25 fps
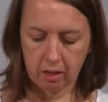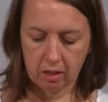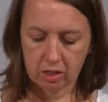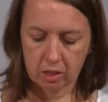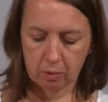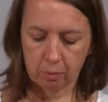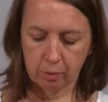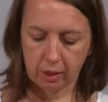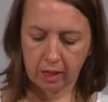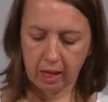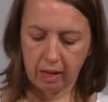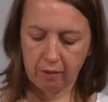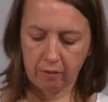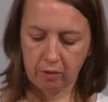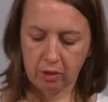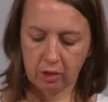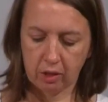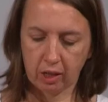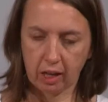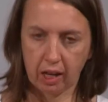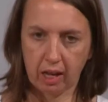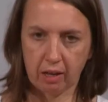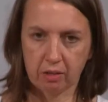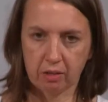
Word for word: So we're going to have a look at